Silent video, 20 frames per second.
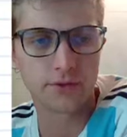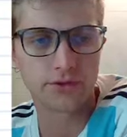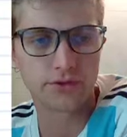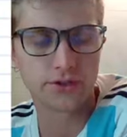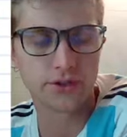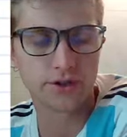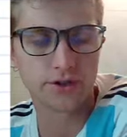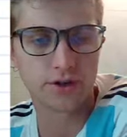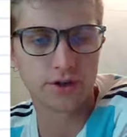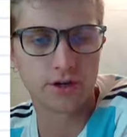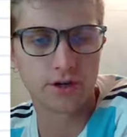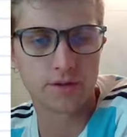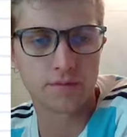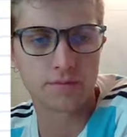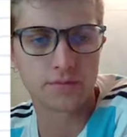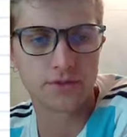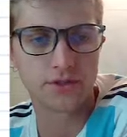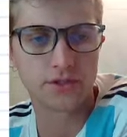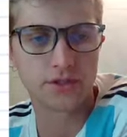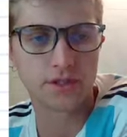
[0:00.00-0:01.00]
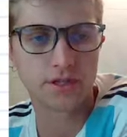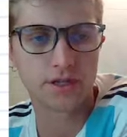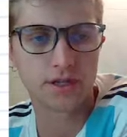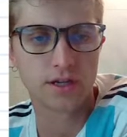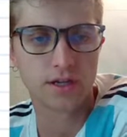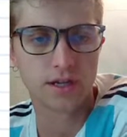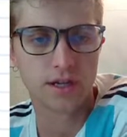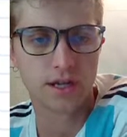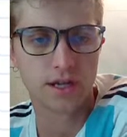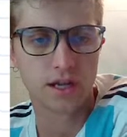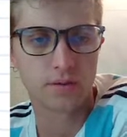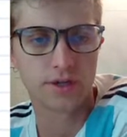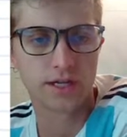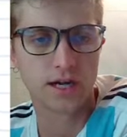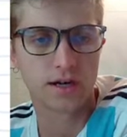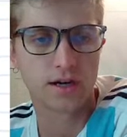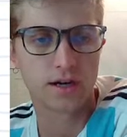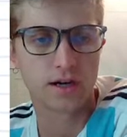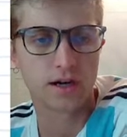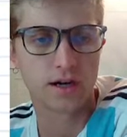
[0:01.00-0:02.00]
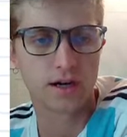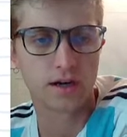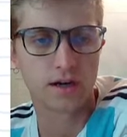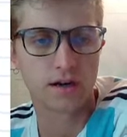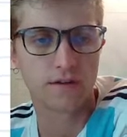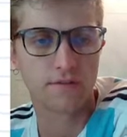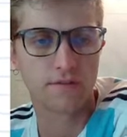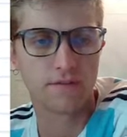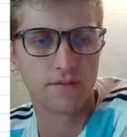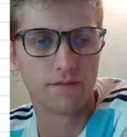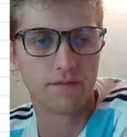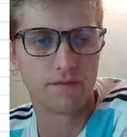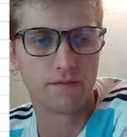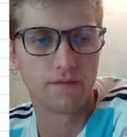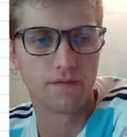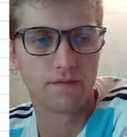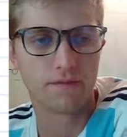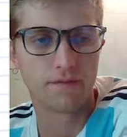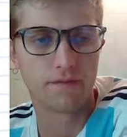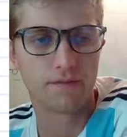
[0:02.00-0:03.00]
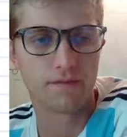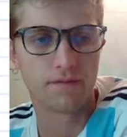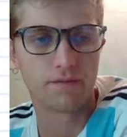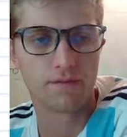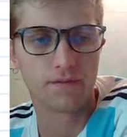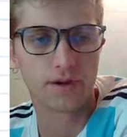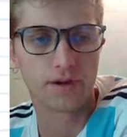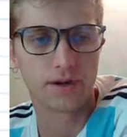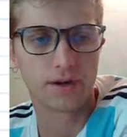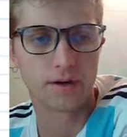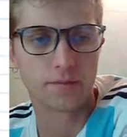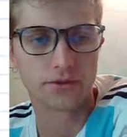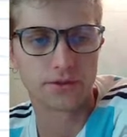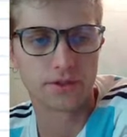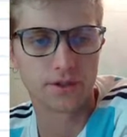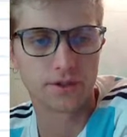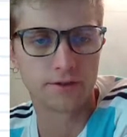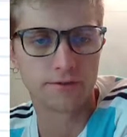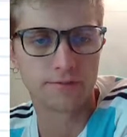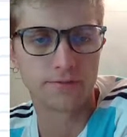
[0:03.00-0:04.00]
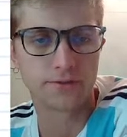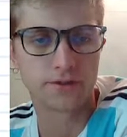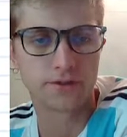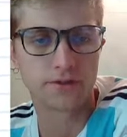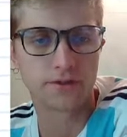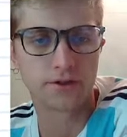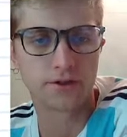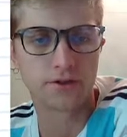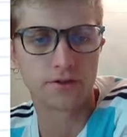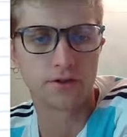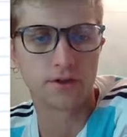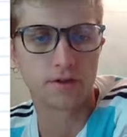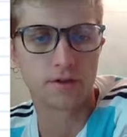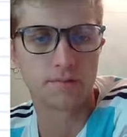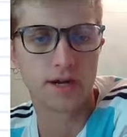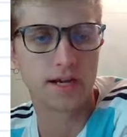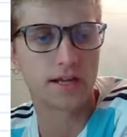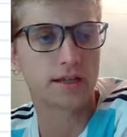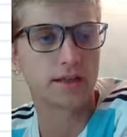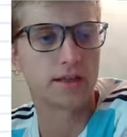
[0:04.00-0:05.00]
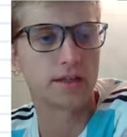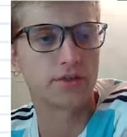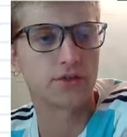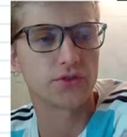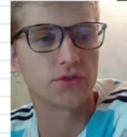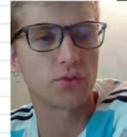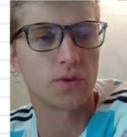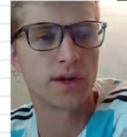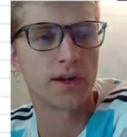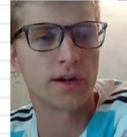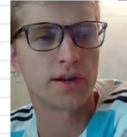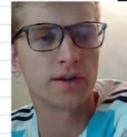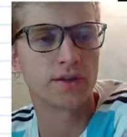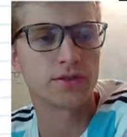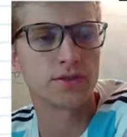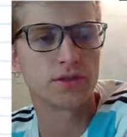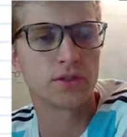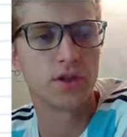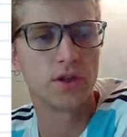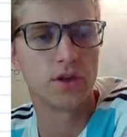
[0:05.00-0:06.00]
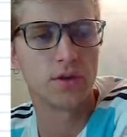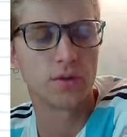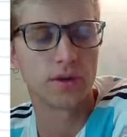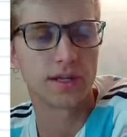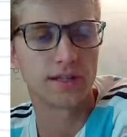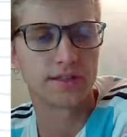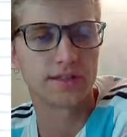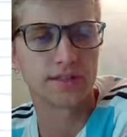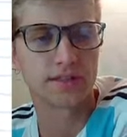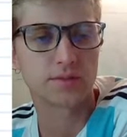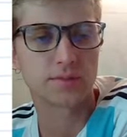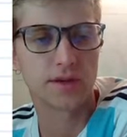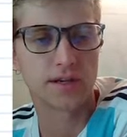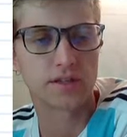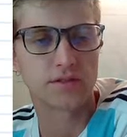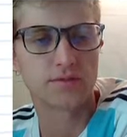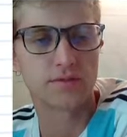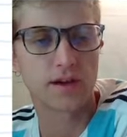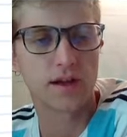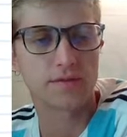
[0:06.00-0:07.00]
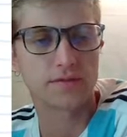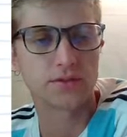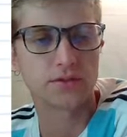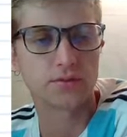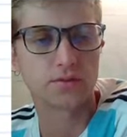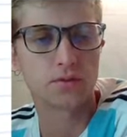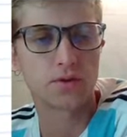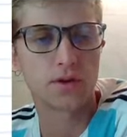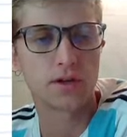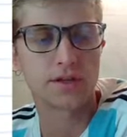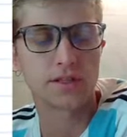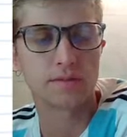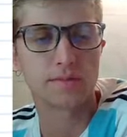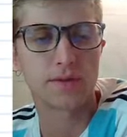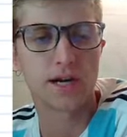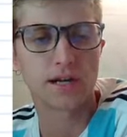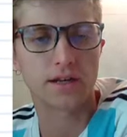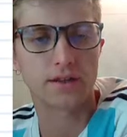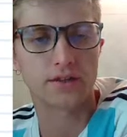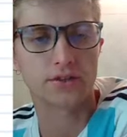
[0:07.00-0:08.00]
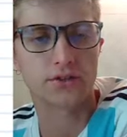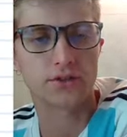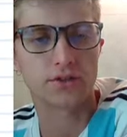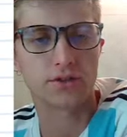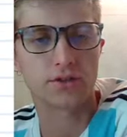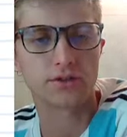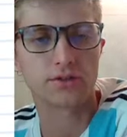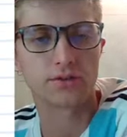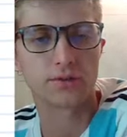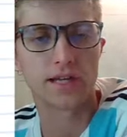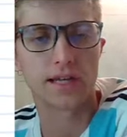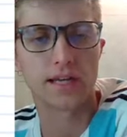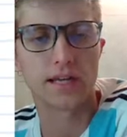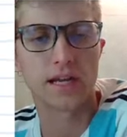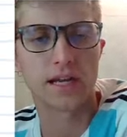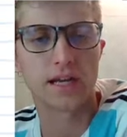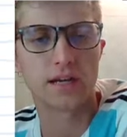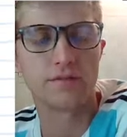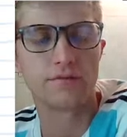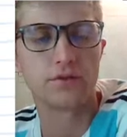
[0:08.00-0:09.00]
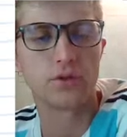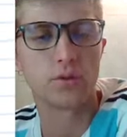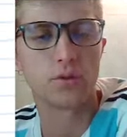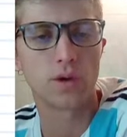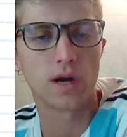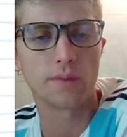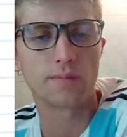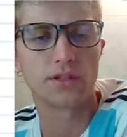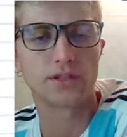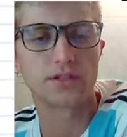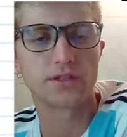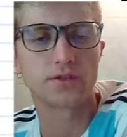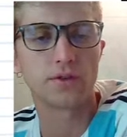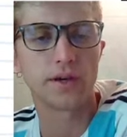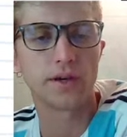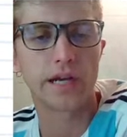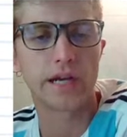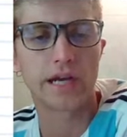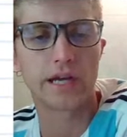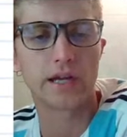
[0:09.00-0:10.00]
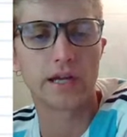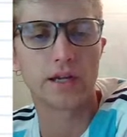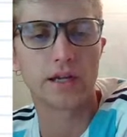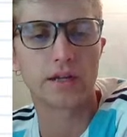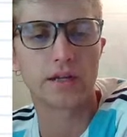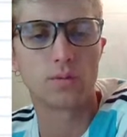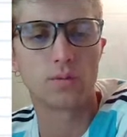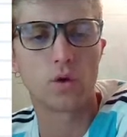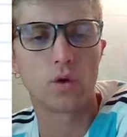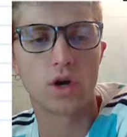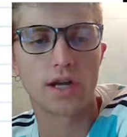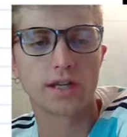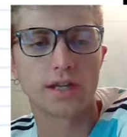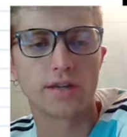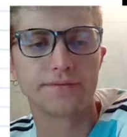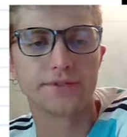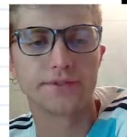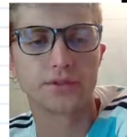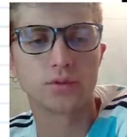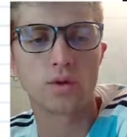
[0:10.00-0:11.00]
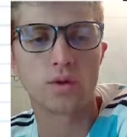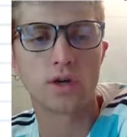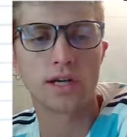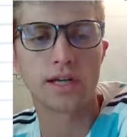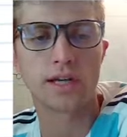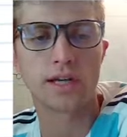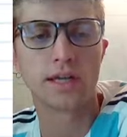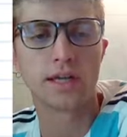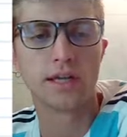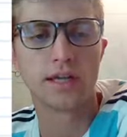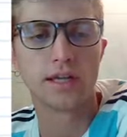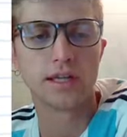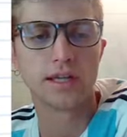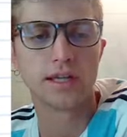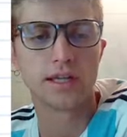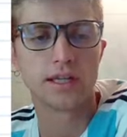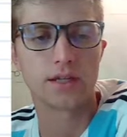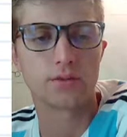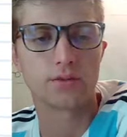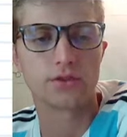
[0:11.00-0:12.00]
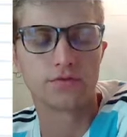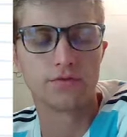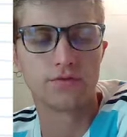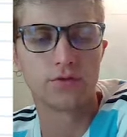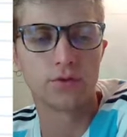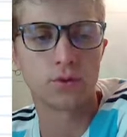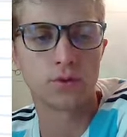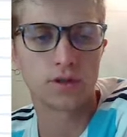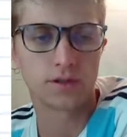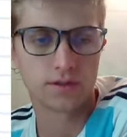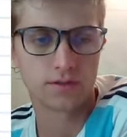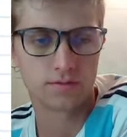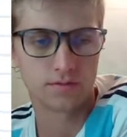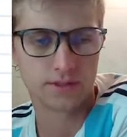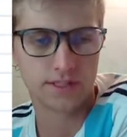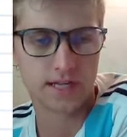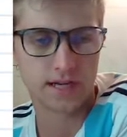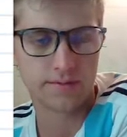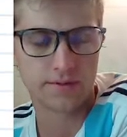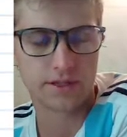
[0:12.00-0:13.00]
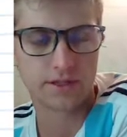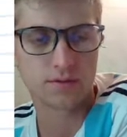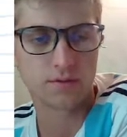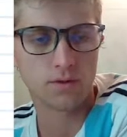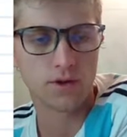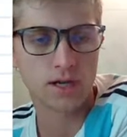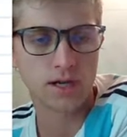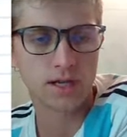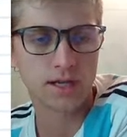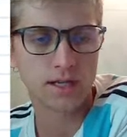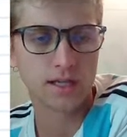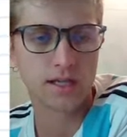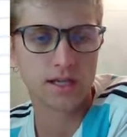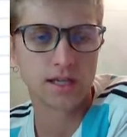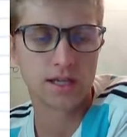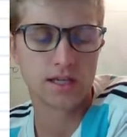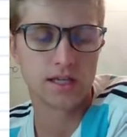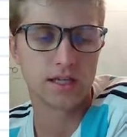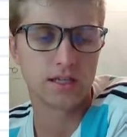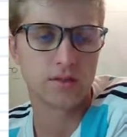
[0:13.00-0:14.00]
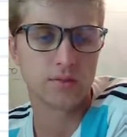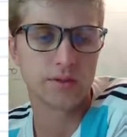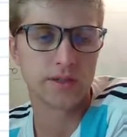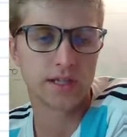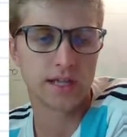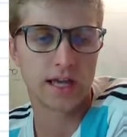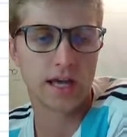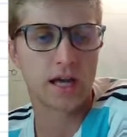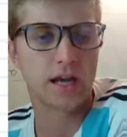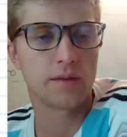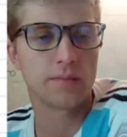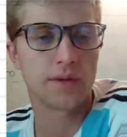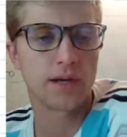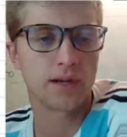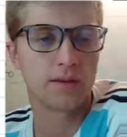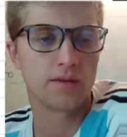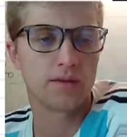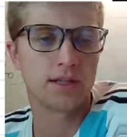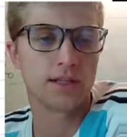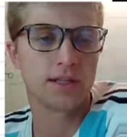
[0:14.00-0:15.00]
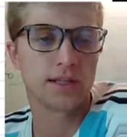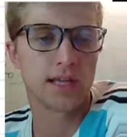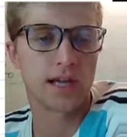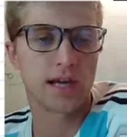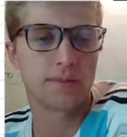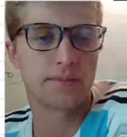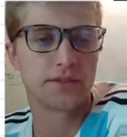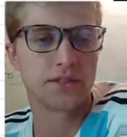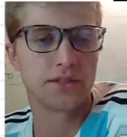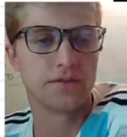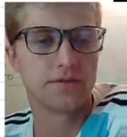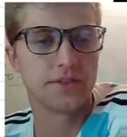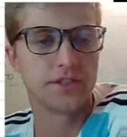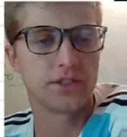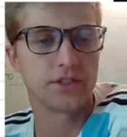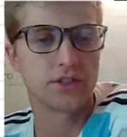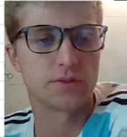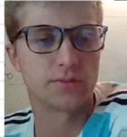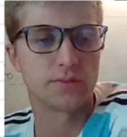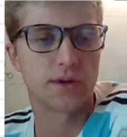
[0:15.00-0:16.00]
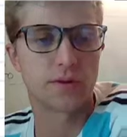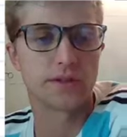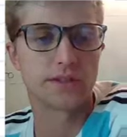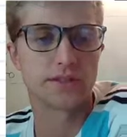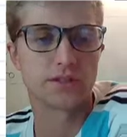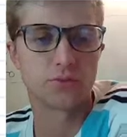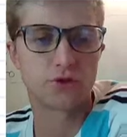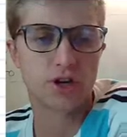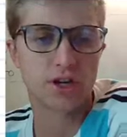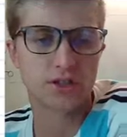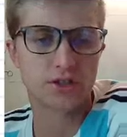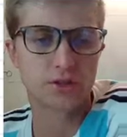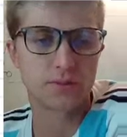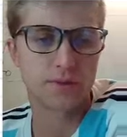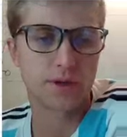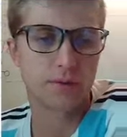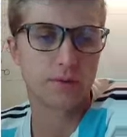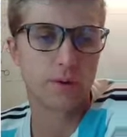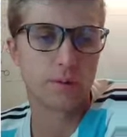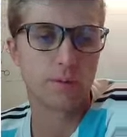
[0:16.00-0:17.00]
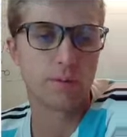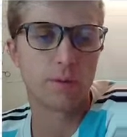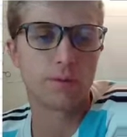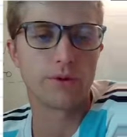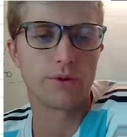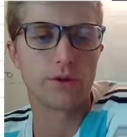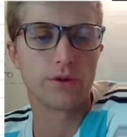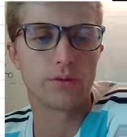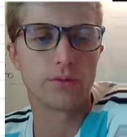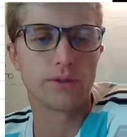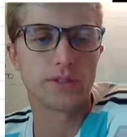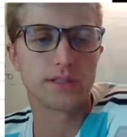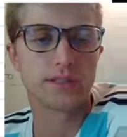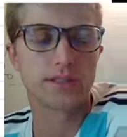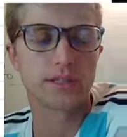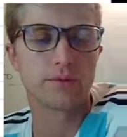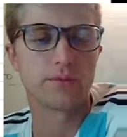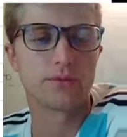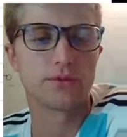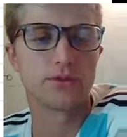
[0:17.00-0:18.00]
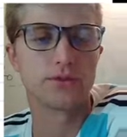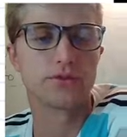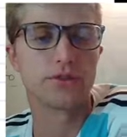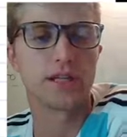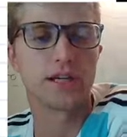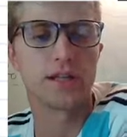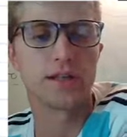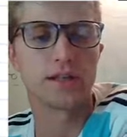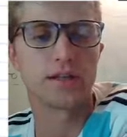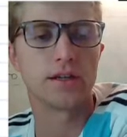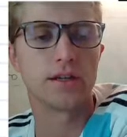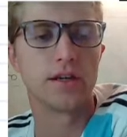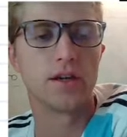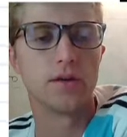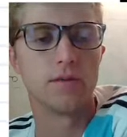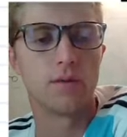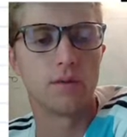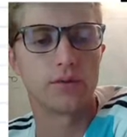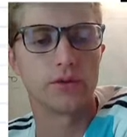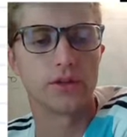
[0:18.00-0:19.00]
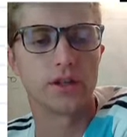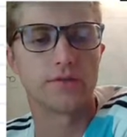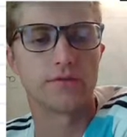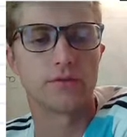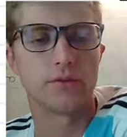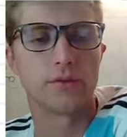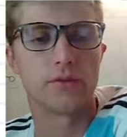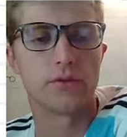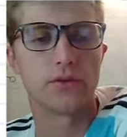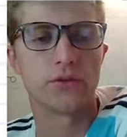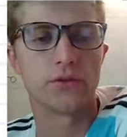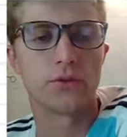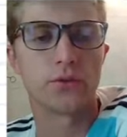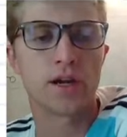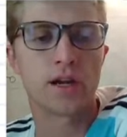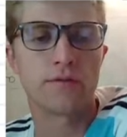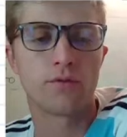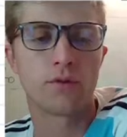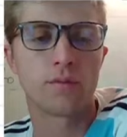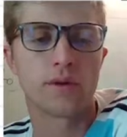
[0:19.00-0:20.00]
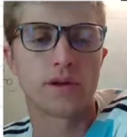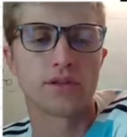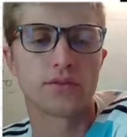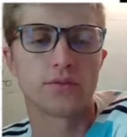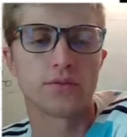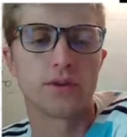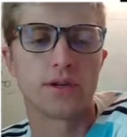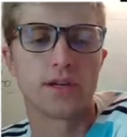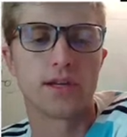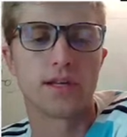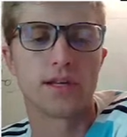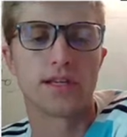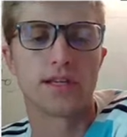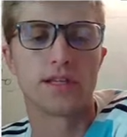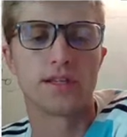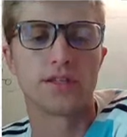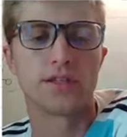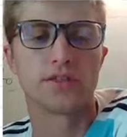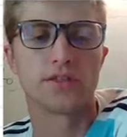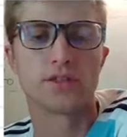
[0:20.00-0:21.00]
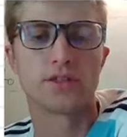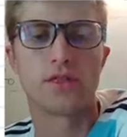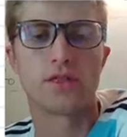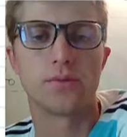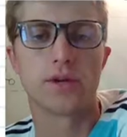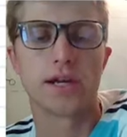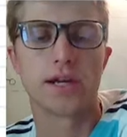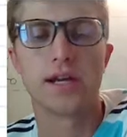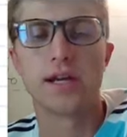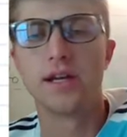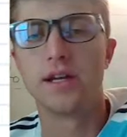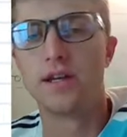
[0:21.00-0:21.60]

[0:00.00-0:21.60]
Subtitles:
terms, and we got our variable terms. So combining the squares, we get 6 minus 5 is 1. Combining the circles, we got negative 2y plus 3y gives us y equals 4. What's happening to y? It's being added by 1. The opposite of addition by 1 is subtraction by 1. What we do to one side, we'll do to the other. What we're left with is y. 4 minus 1 is 3.